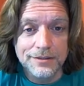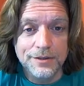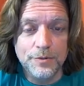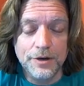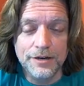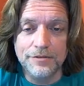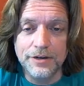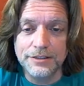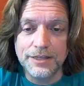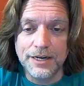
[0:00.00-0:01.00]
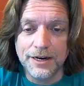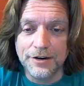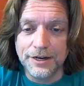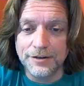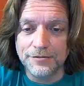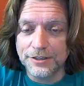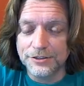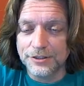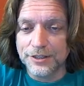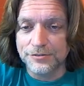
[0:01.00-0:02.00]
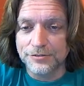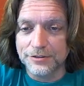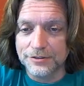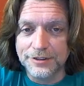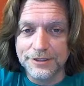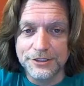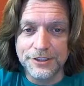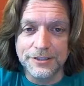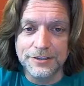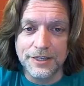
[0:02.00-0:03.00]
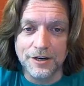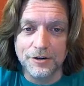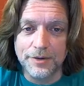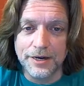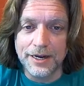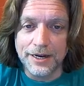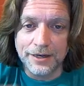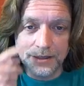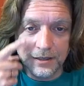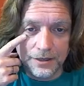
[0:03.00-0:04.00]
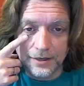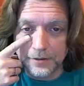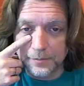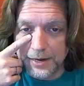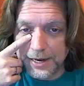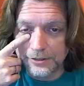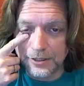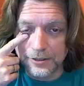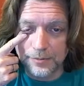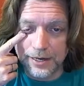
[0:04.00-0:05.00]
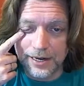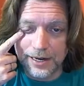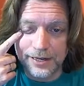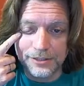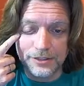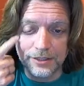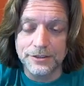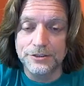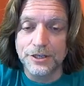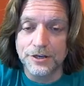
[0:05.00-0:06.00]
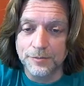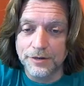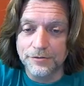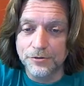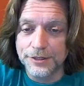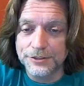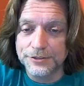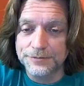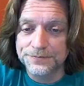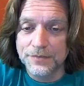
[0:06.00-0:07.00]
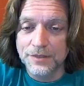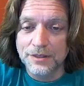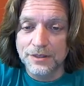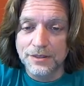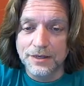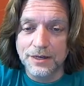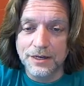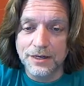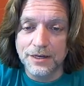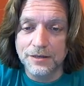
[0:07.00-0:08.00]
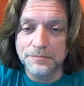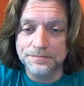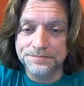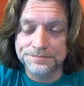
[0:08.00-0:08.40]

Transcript: but very tiring and very stressful, as you can tell by the bags under my eyes and the tone of my voice. Um,